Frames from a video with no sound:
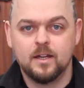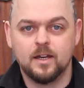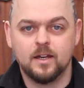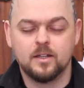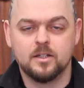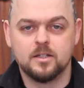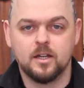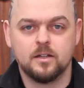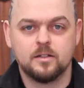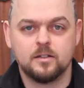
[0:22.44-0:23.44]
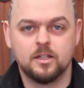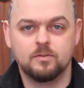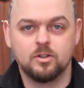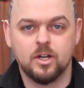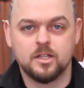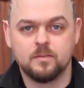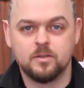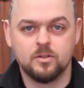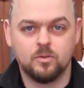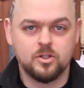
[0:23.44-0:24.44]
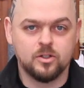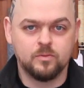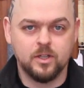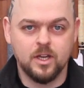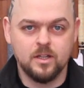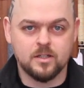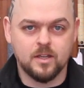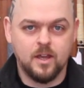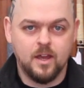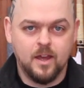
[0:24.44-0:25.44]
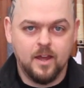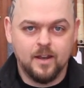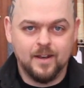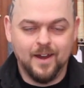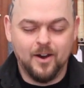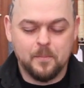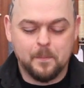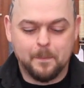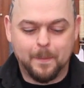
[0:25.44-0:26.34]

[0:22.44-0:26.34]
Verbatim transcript: and uh, give you guys something to watch on the weekends. Now,